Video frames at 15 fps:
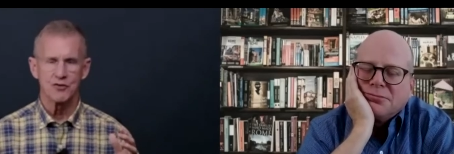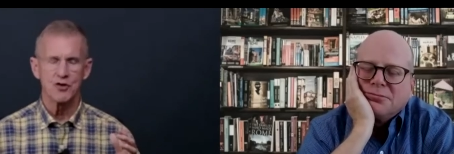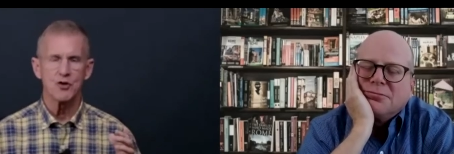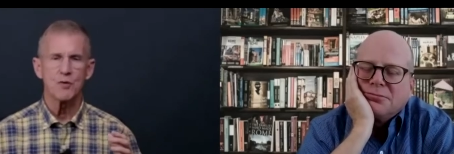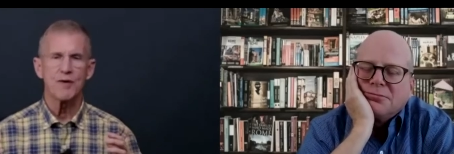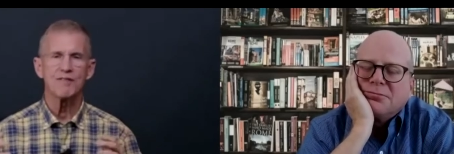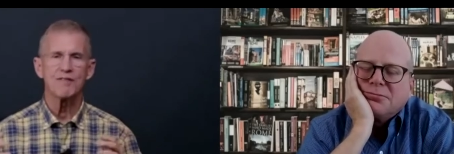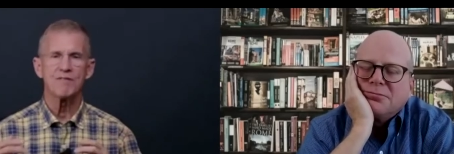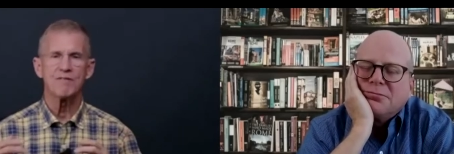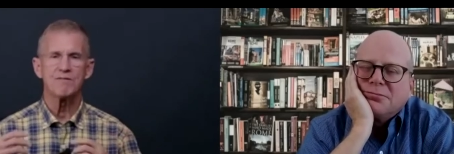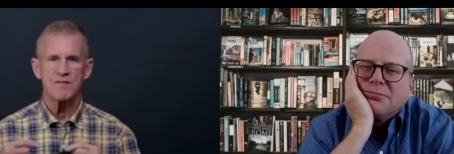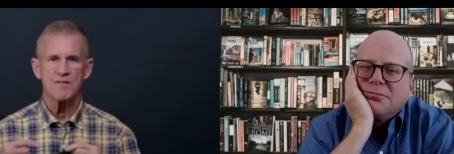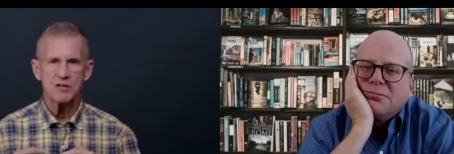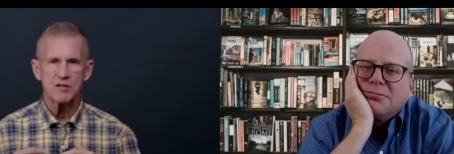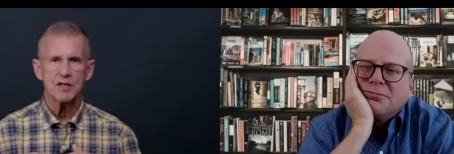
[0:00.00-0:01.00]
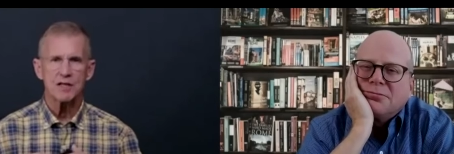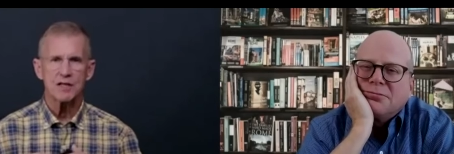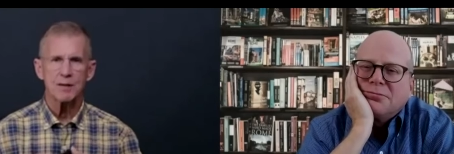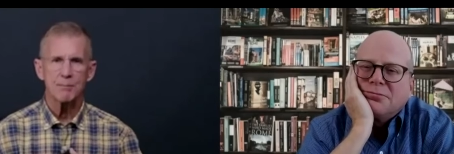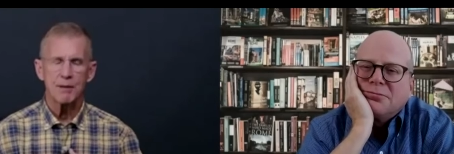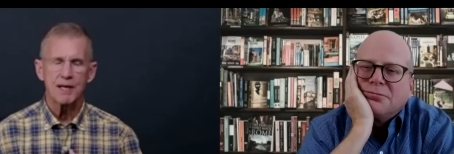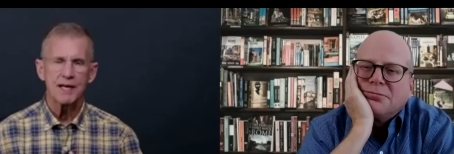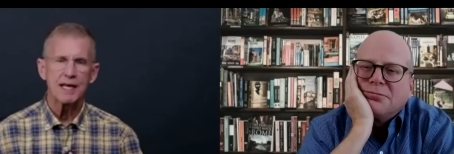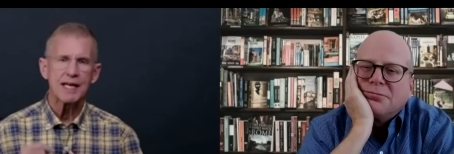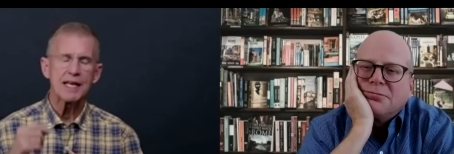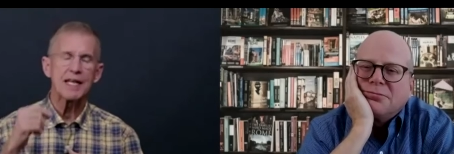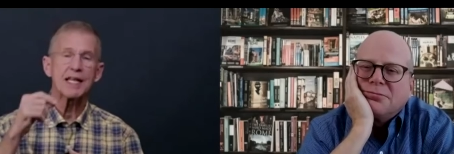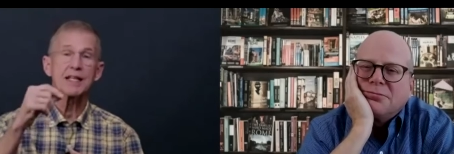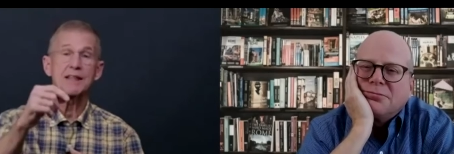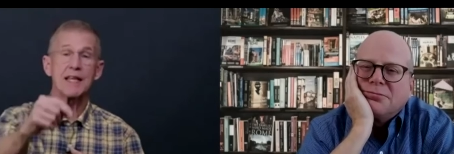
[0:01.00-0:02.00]
Speaker 1: Do you have the physical ability
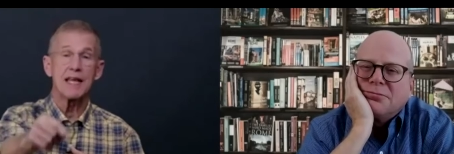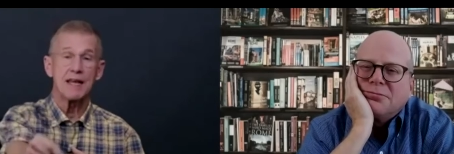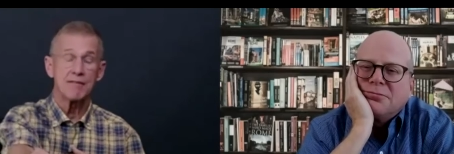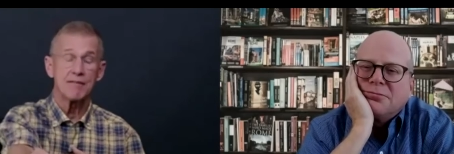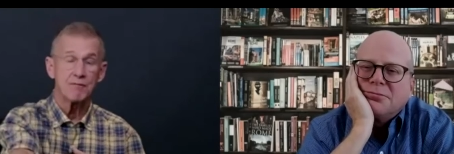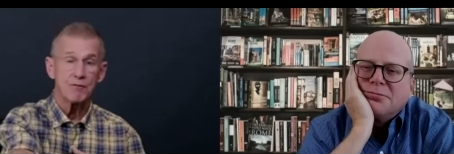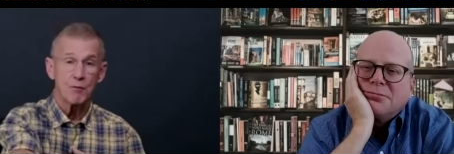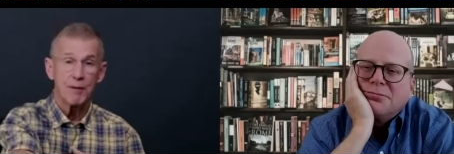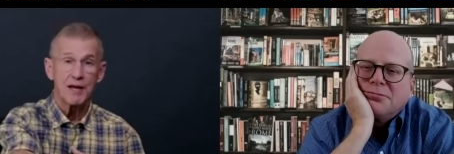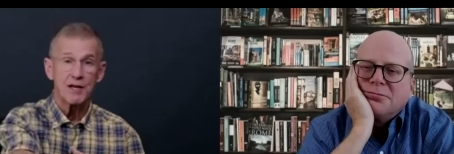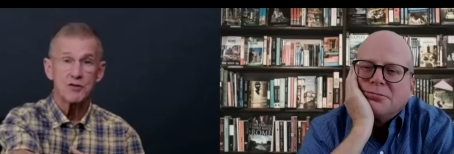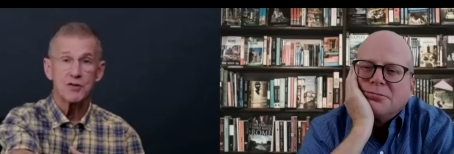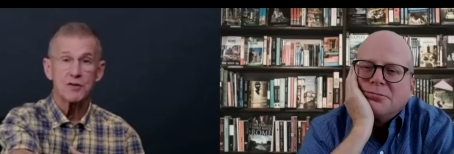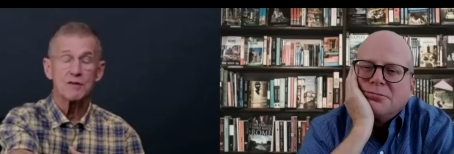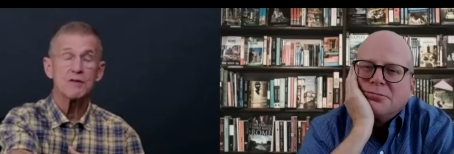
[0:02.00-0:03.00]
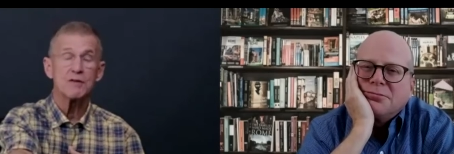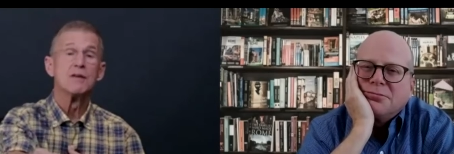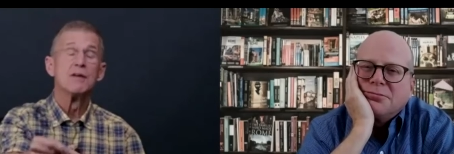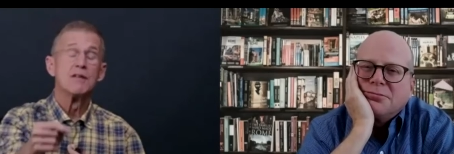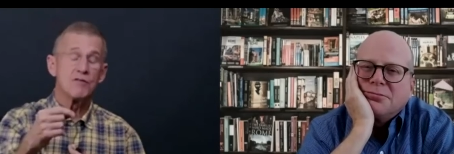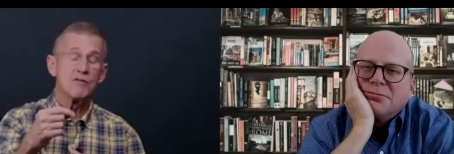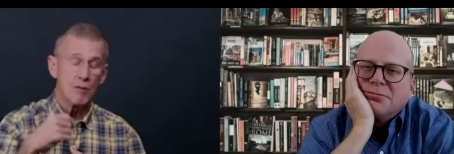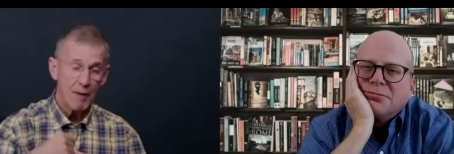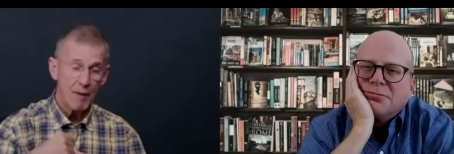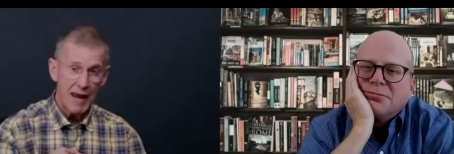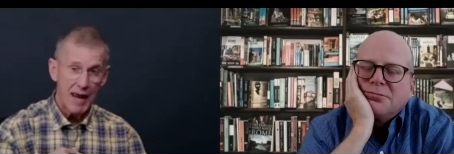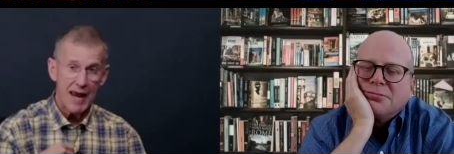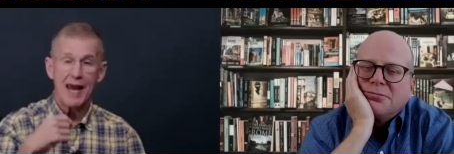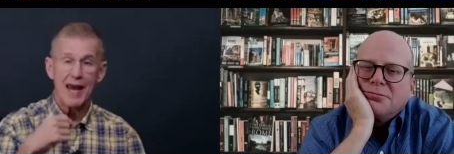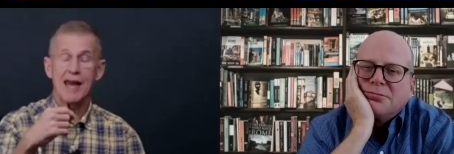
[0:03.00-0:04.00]
to get the information from
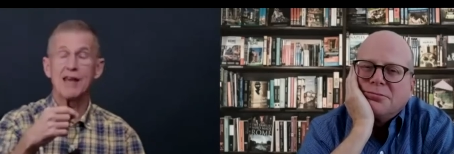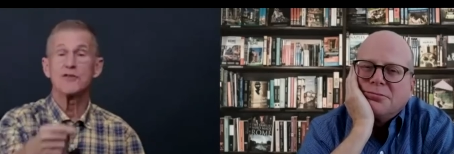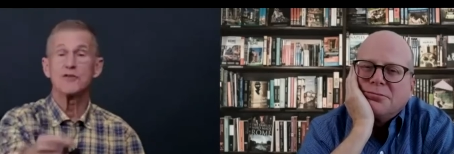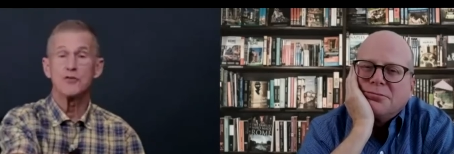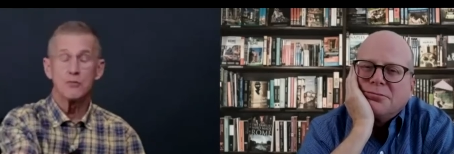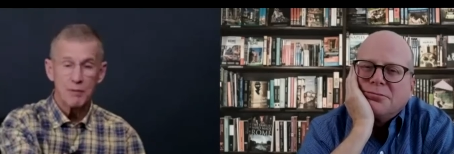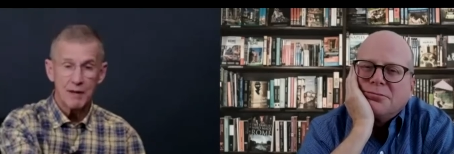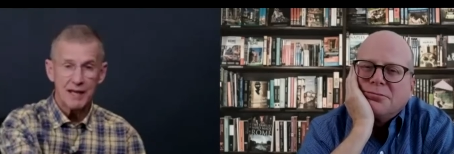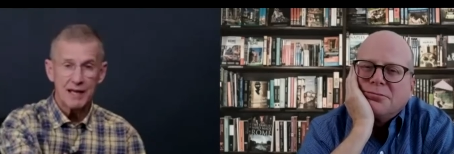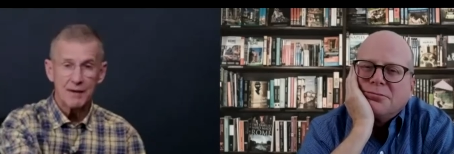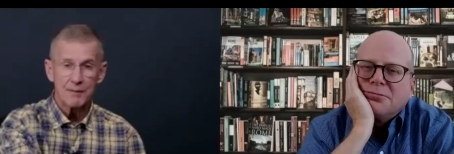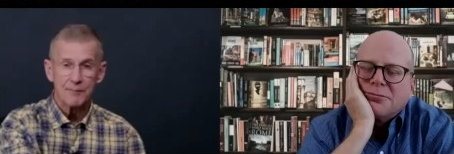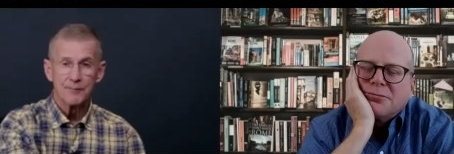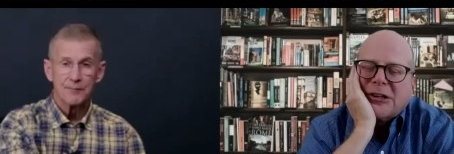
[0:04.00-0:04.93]
A to B?